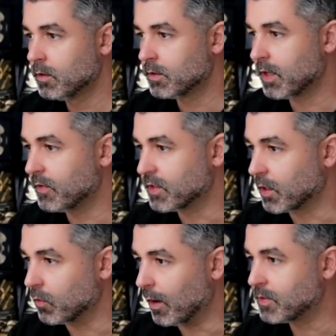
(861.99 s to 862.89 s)
it's a good
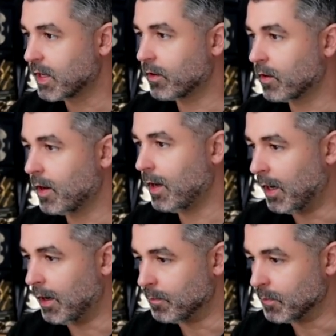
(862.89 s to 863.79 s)
website or not.
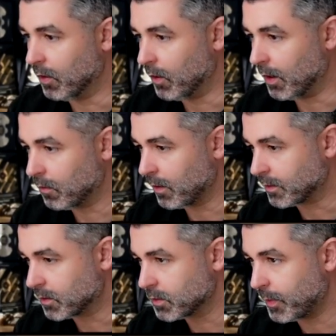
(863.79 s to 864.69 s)
You know, I don't like
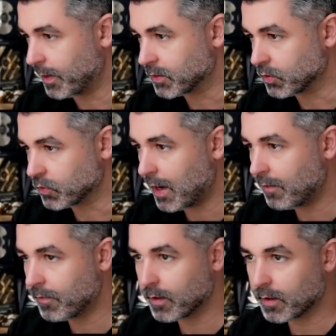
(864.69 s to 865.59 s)
the spikes in
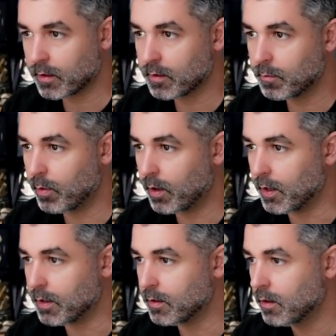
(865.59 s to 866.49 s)
traffic,
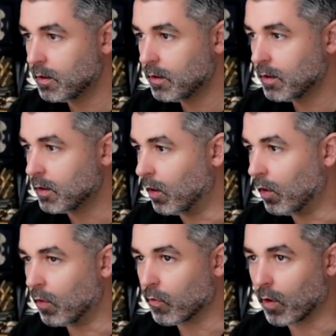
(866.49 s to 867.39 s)
but you know,
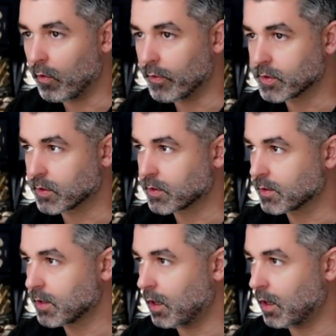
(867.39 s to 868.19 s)
overall this looks like a solid